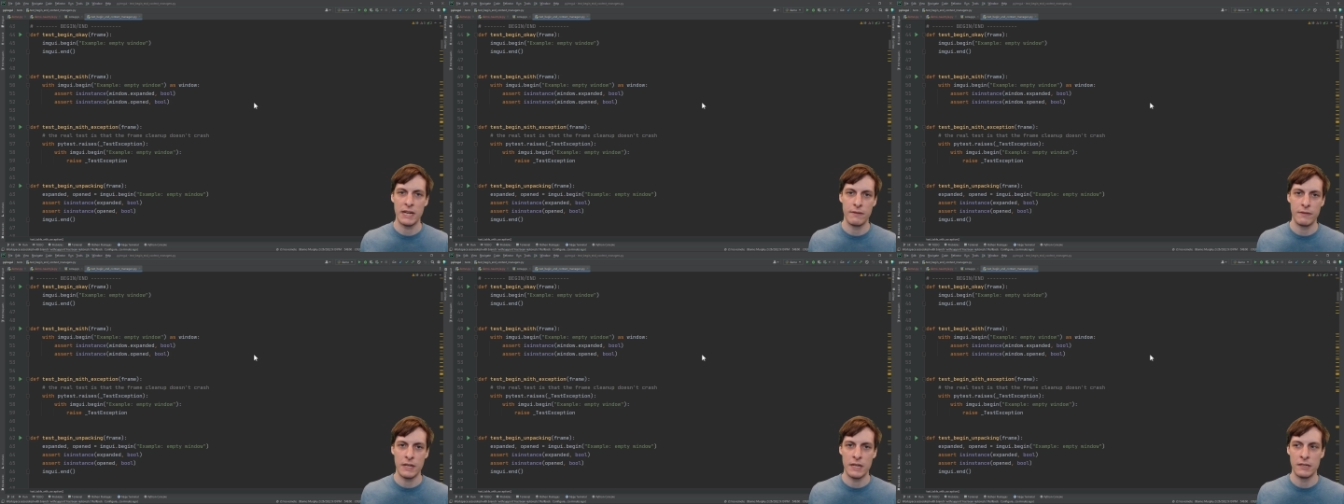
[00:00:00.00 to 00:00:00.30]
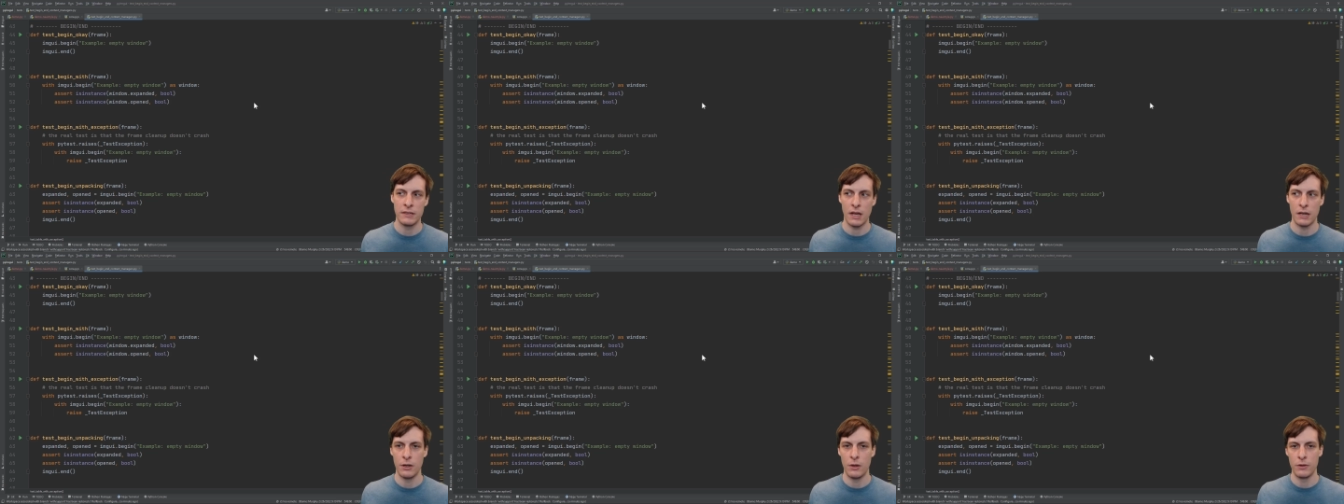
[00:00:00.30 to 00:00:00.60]
of these,
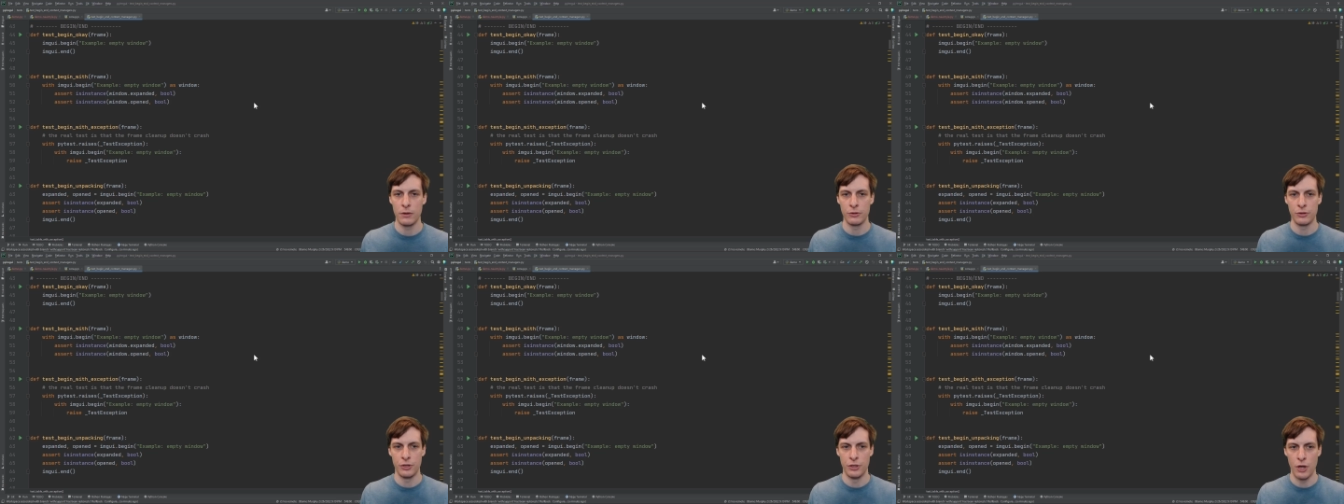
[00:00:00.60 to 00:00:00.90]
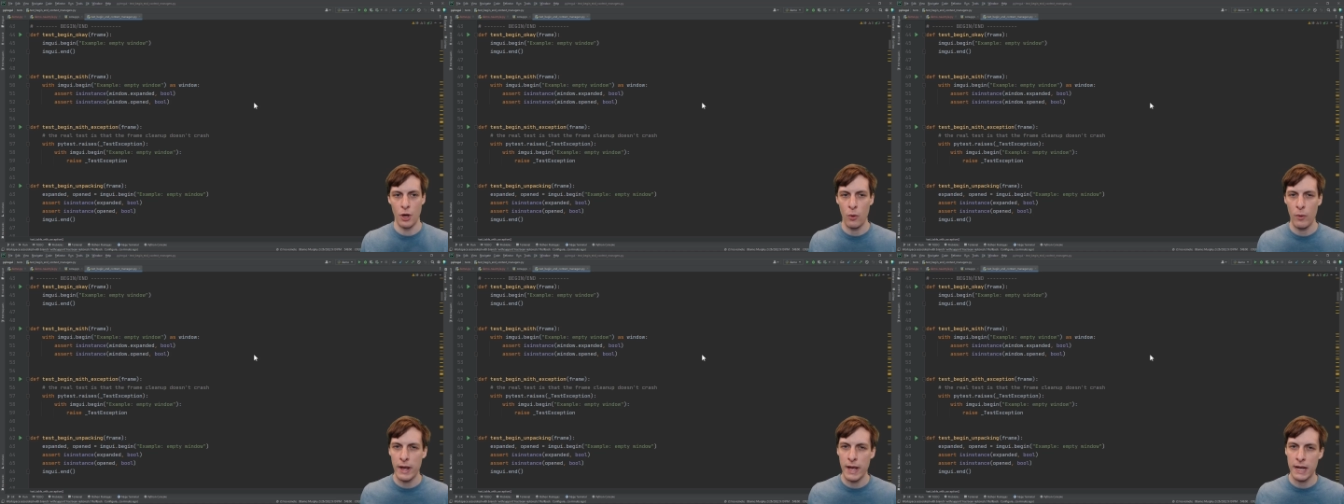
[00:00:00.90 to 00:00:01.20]
I know there's no
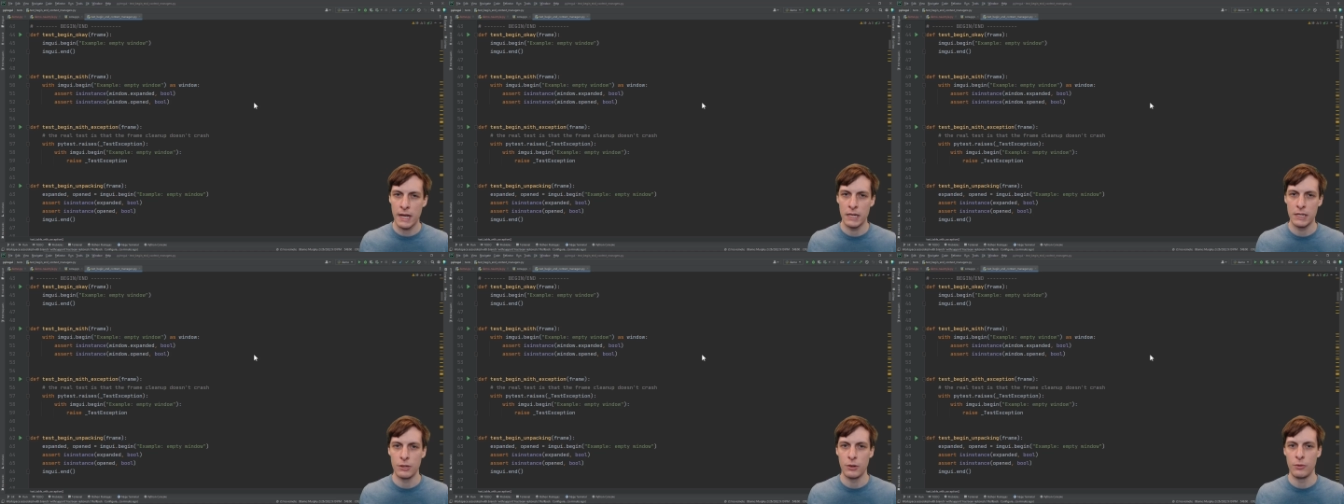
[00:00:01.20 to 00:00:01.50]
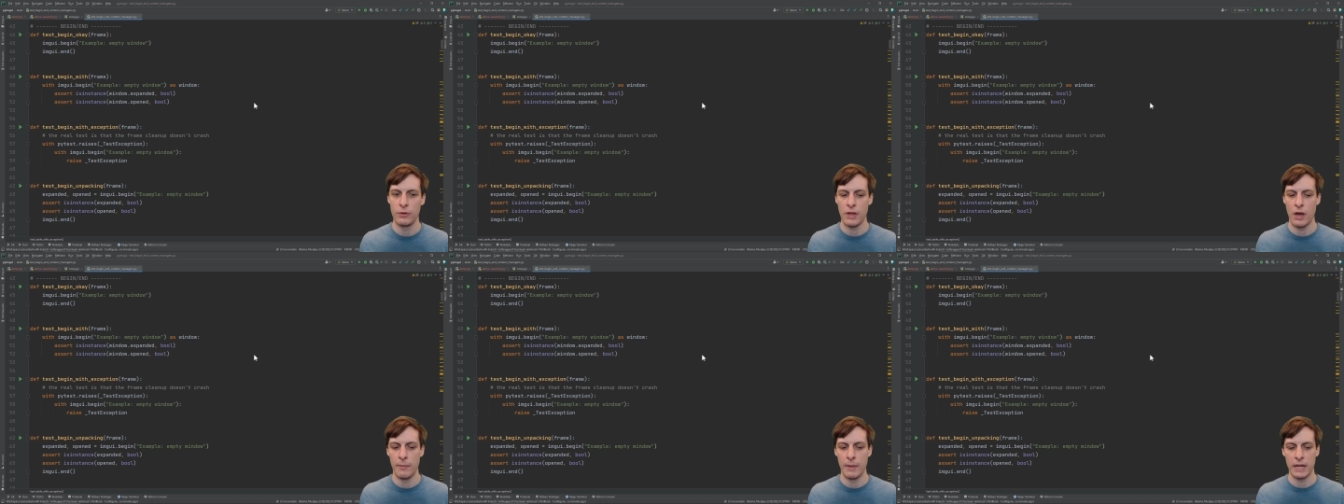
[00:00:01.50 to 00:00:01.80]
way I can do it
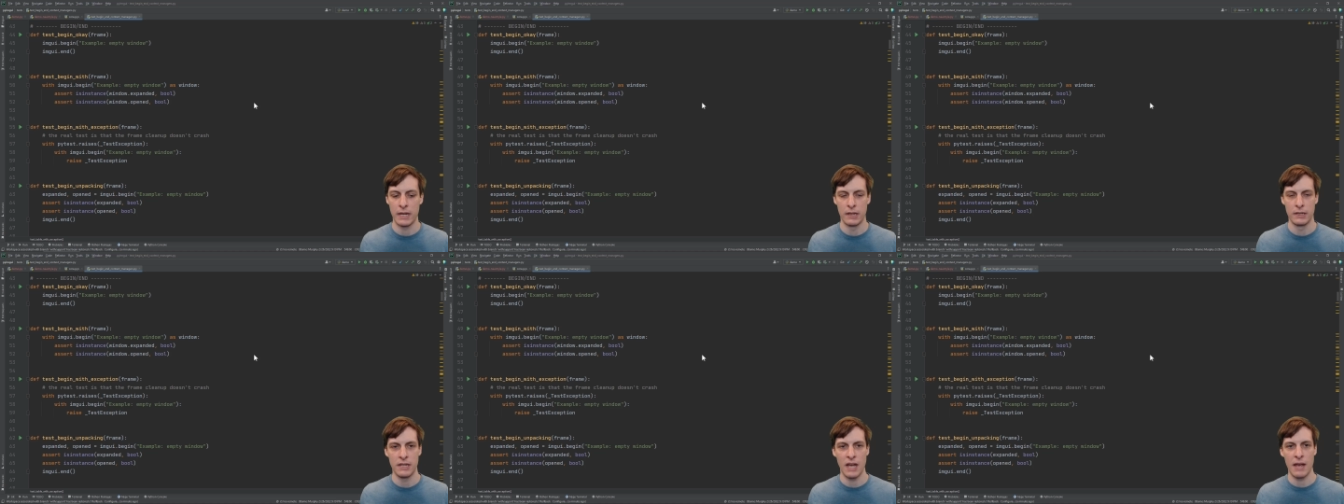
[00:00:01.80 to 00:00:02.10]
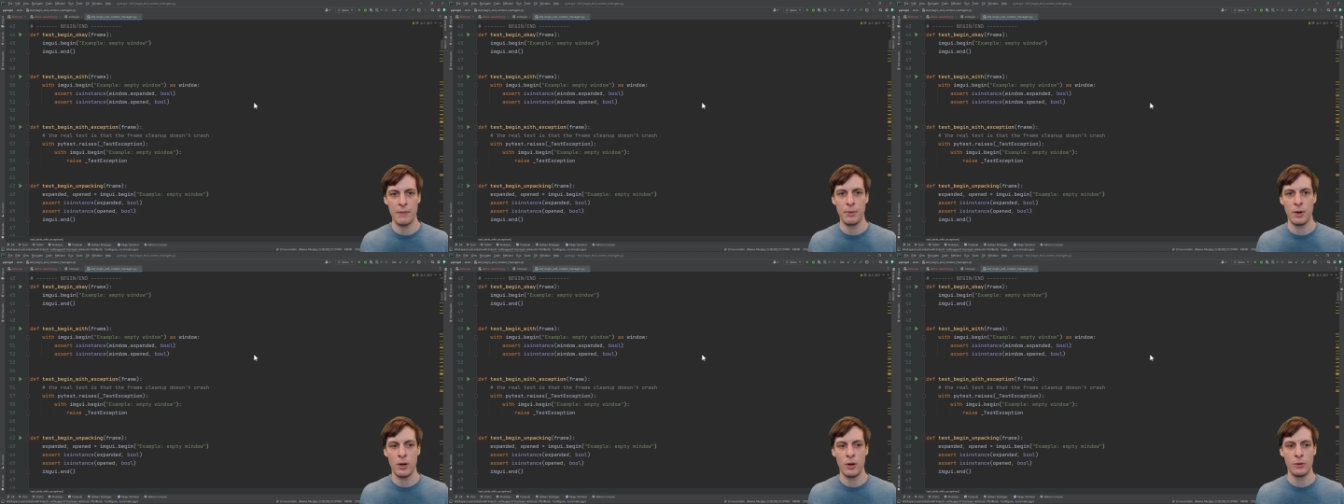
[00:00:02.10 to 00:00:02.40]
without making a
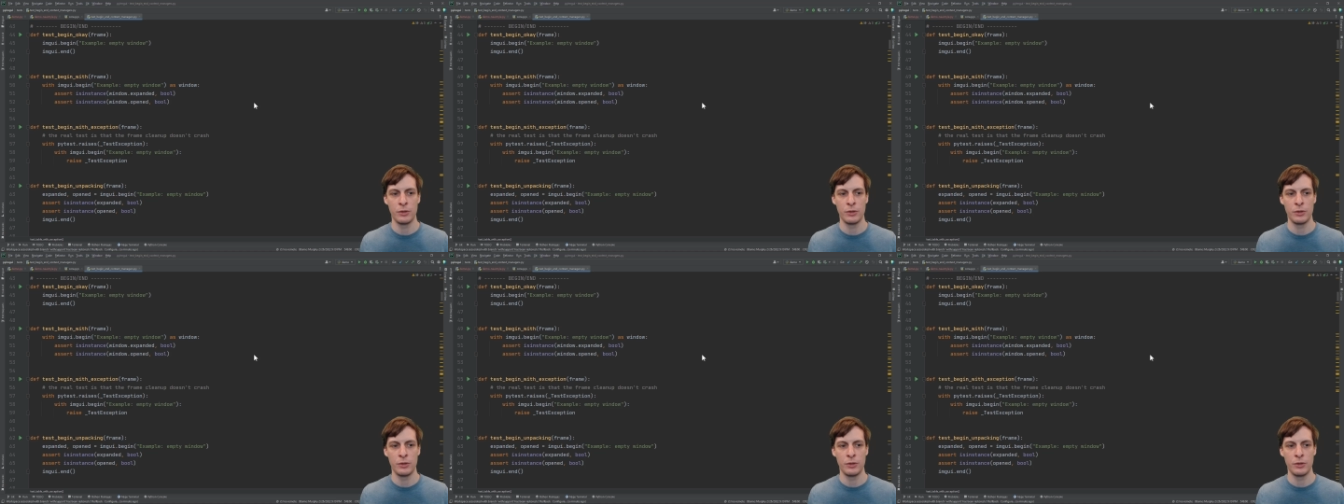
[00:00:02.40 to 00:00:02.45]
typo,